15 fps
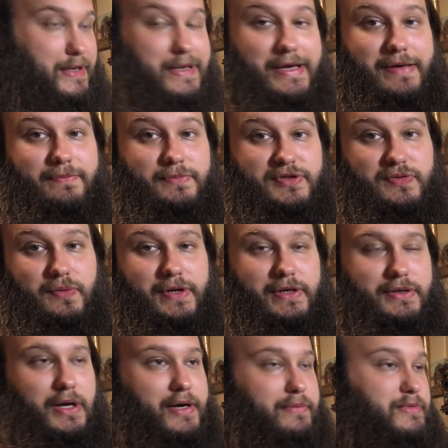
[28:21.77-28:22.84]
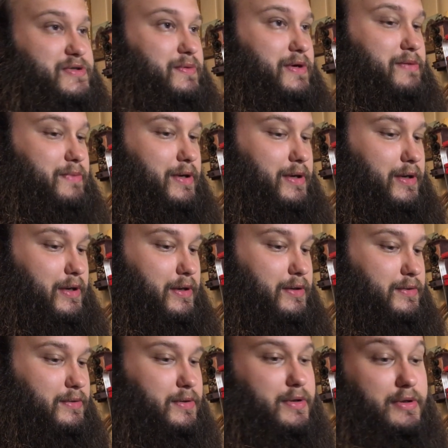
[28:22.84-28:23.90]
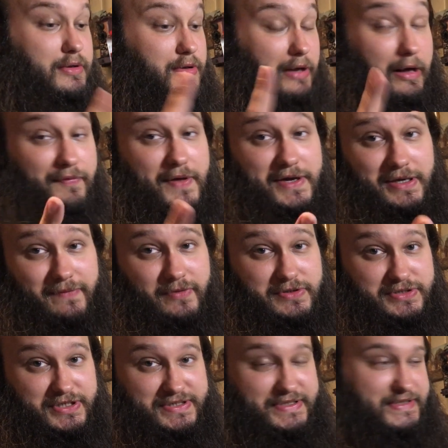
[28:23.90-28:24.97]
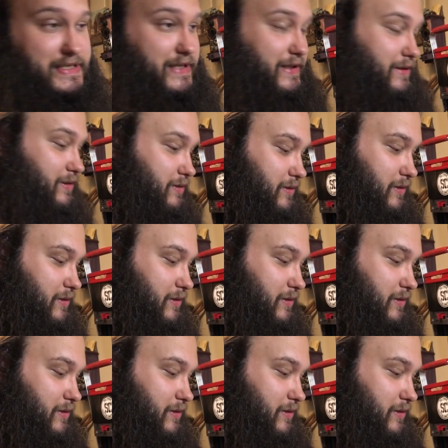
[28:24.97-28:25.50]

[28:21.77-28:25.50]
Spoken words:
in between, not in between, but I'll think of it in just a second,